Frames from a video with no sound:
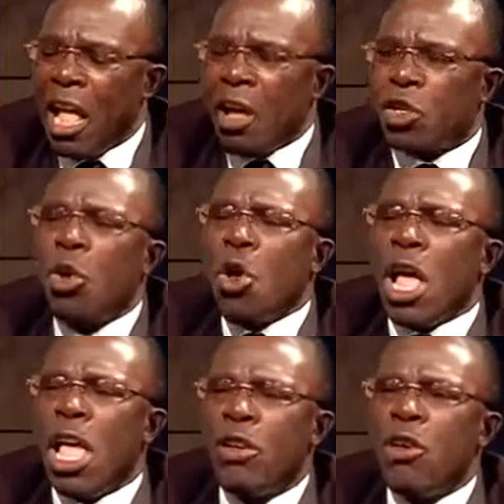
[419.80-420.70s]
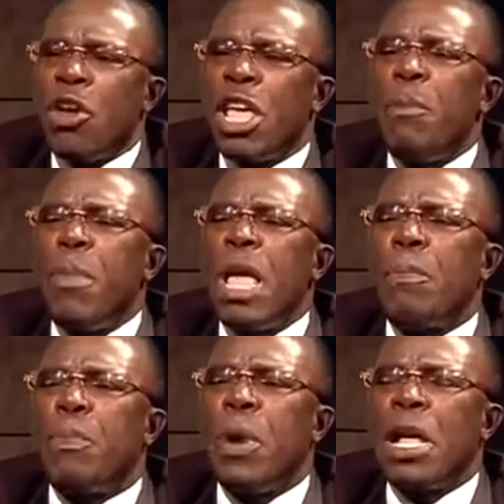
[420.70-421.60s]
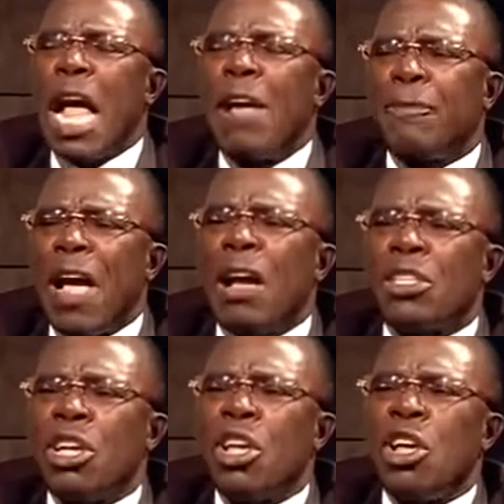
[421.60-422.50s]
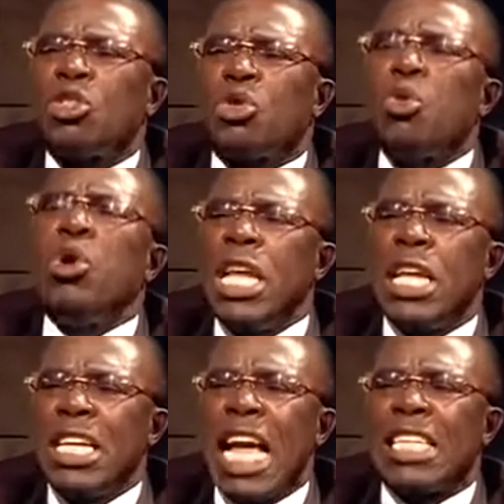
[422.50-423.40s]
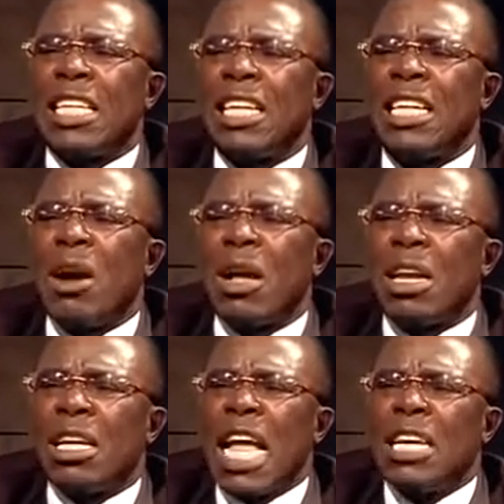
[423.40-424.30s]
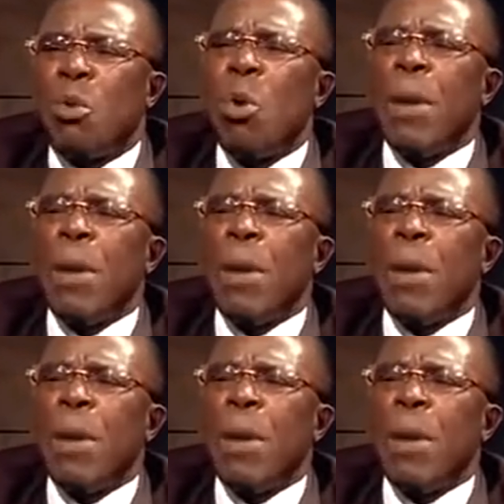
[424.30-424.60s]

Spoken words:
So, you know, I felt truly that the way